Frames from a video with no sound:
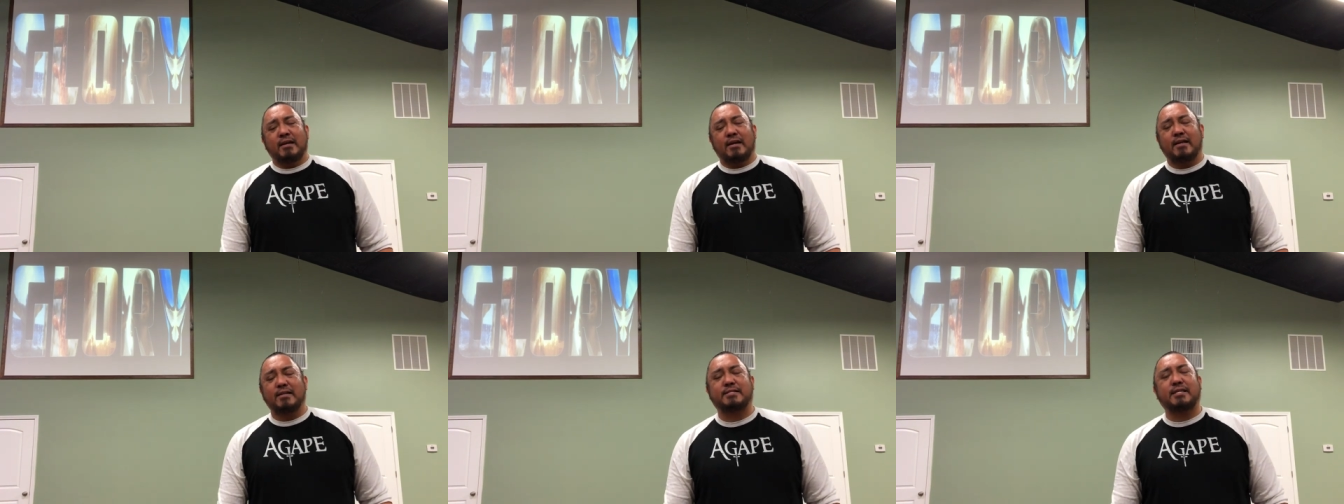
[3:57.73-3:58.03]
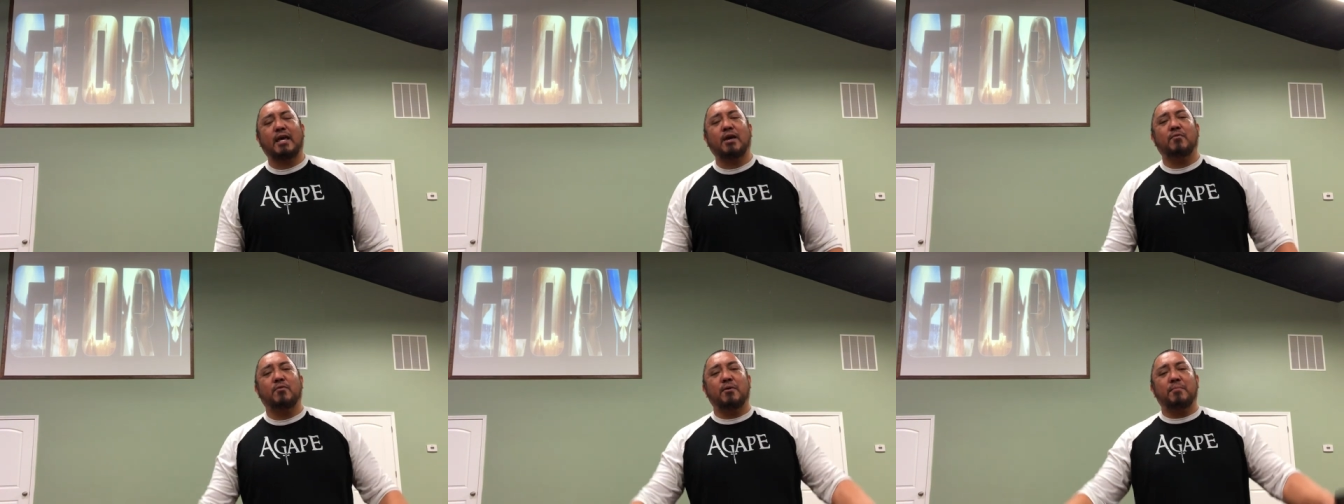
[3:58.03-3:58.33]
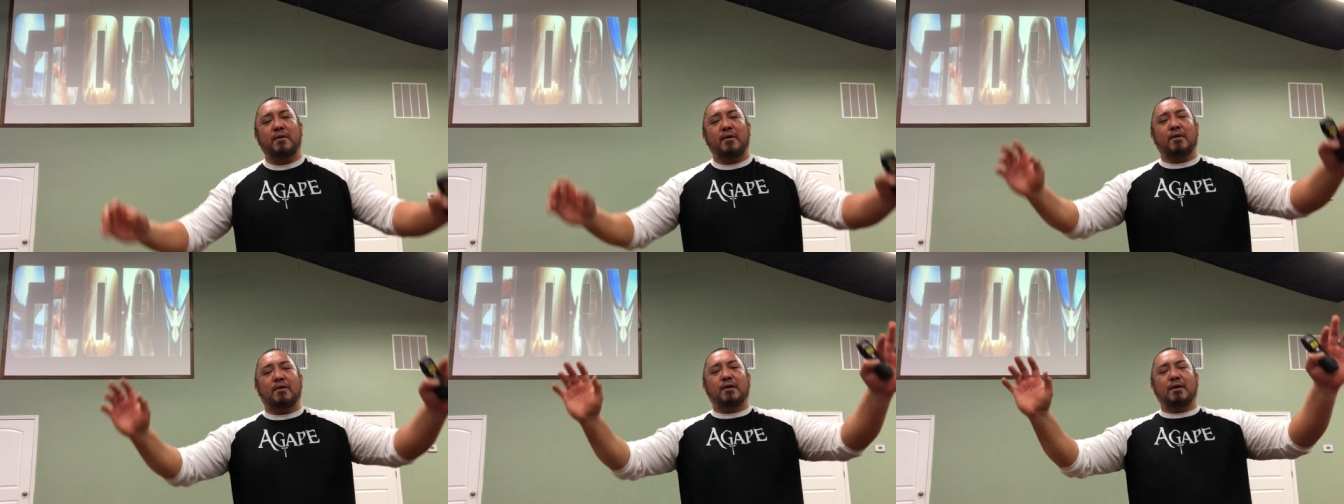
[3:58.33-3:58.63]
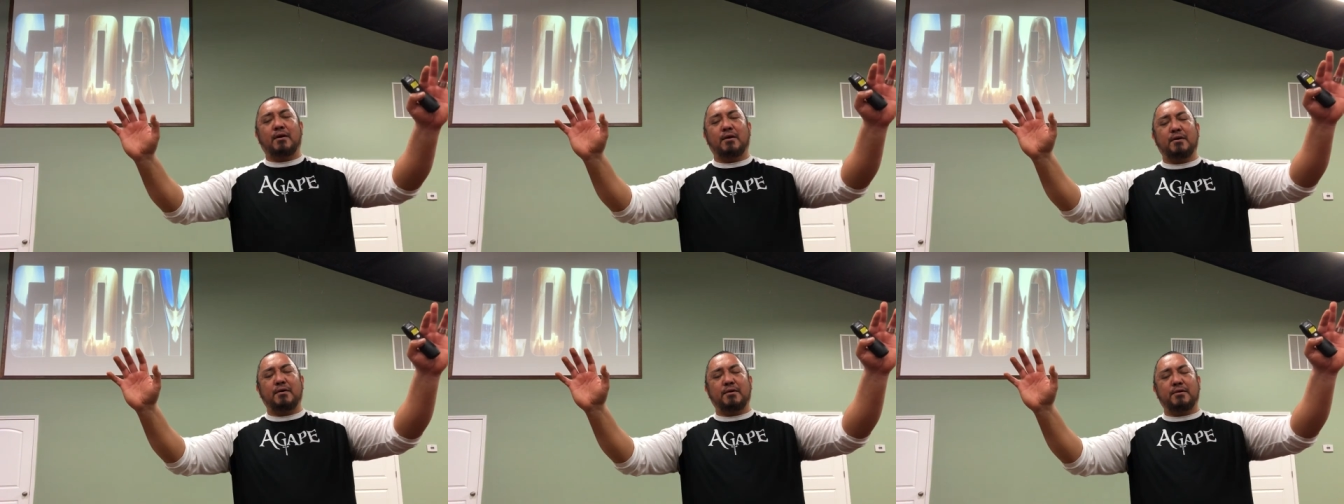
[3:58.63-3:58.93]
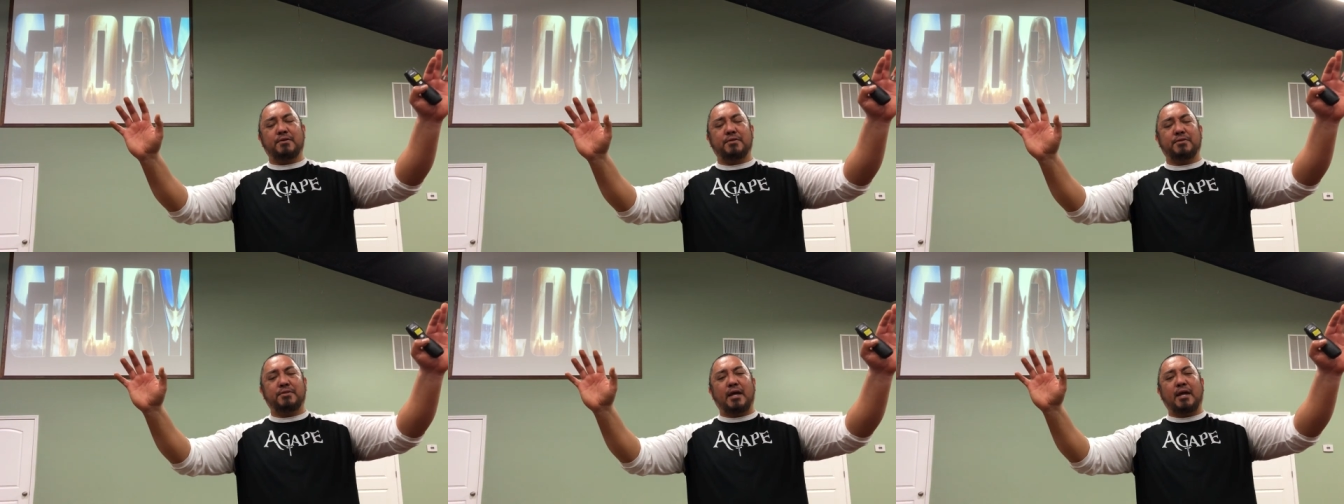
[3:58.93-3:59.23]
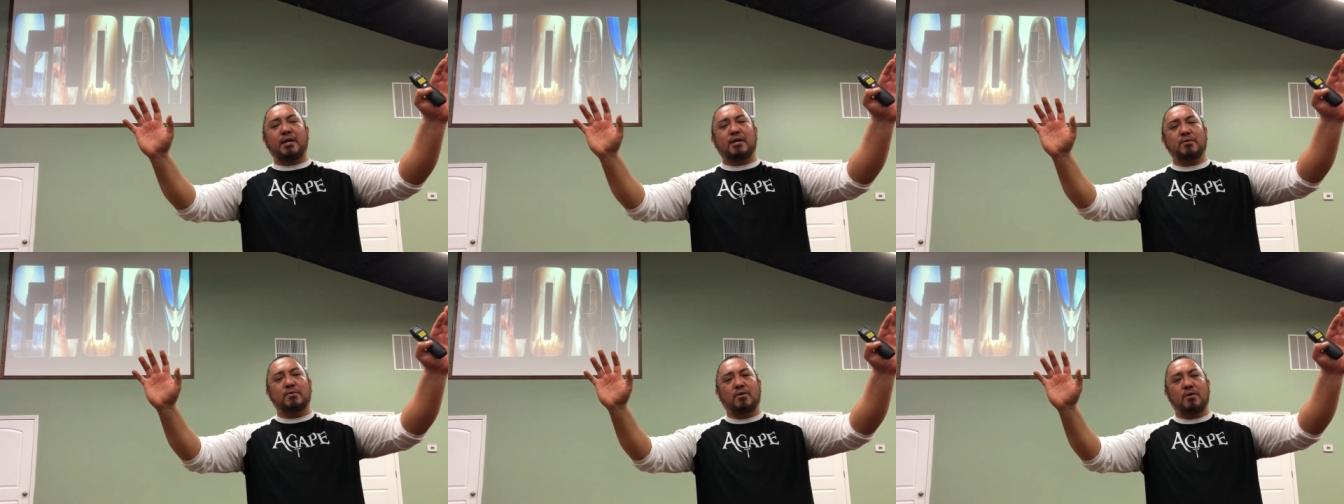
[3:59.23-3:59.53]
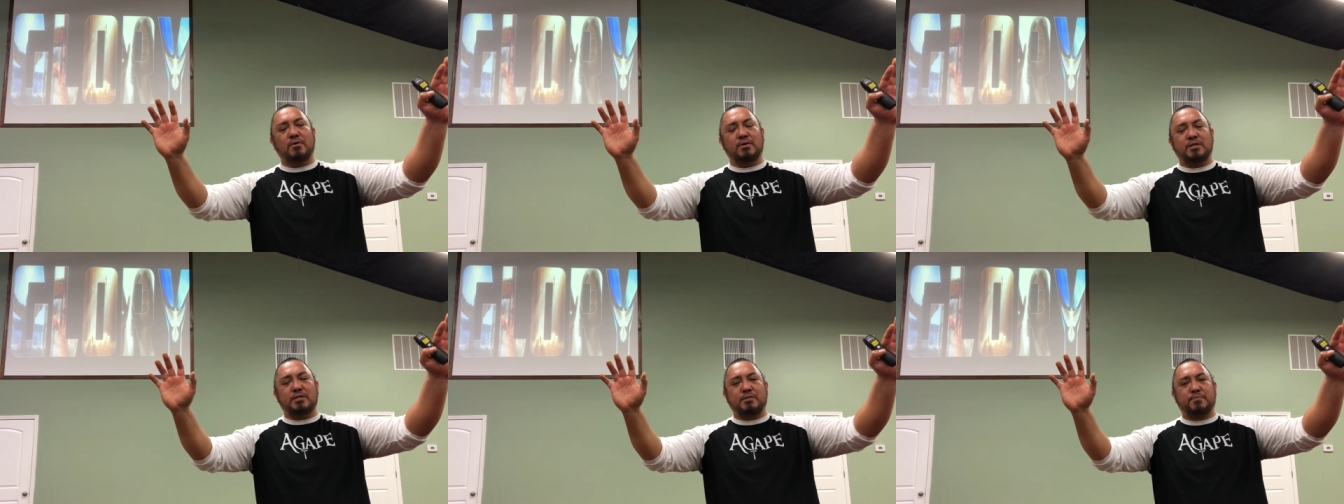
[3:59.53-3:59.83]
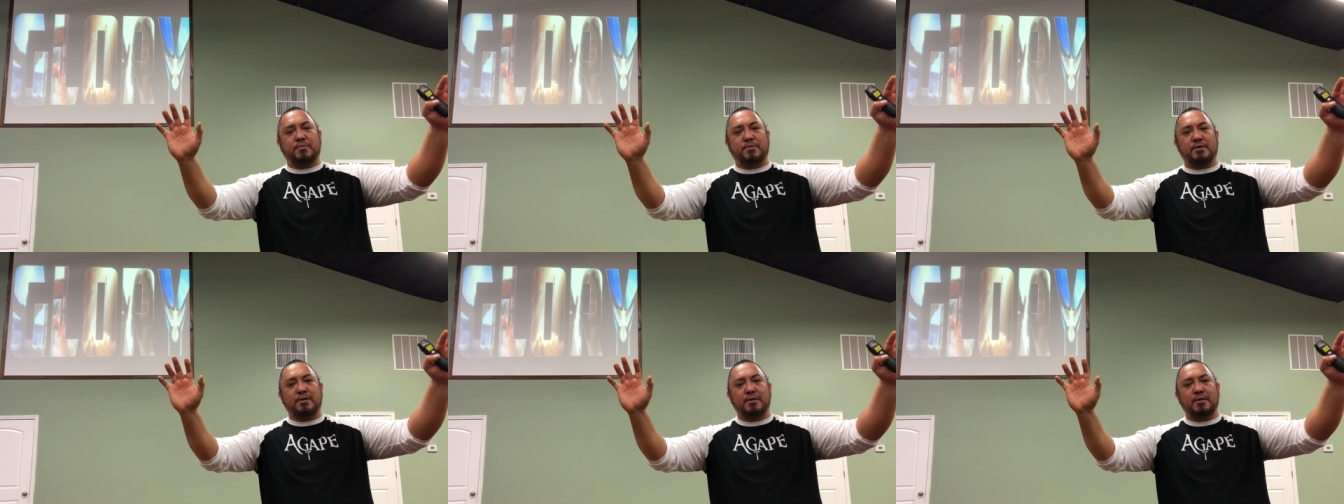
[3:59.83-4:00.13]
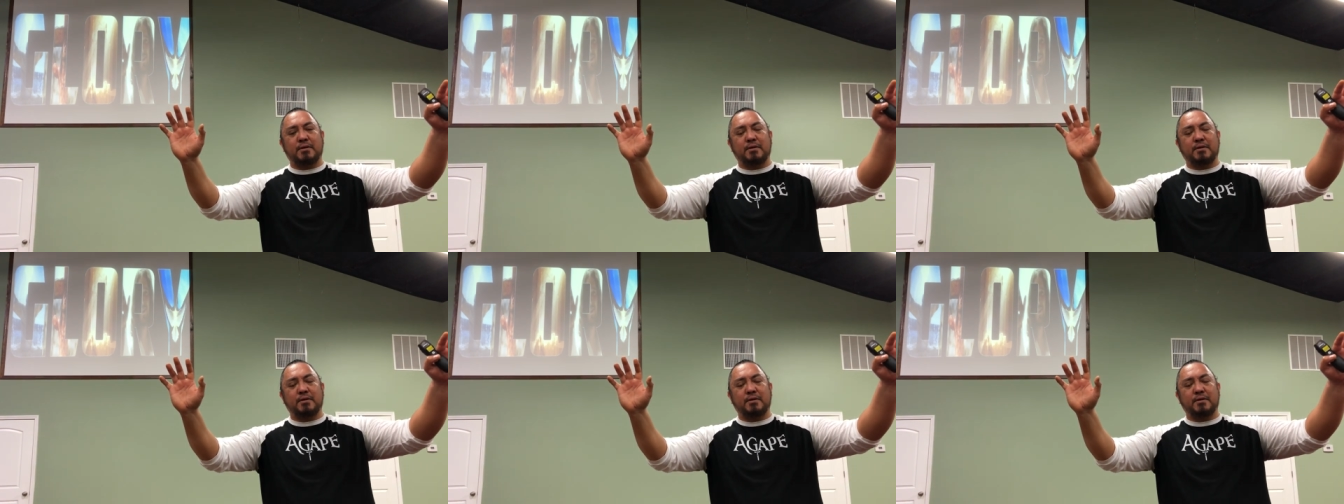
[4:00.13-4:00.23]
And say with me, thank you, Holy Spirit,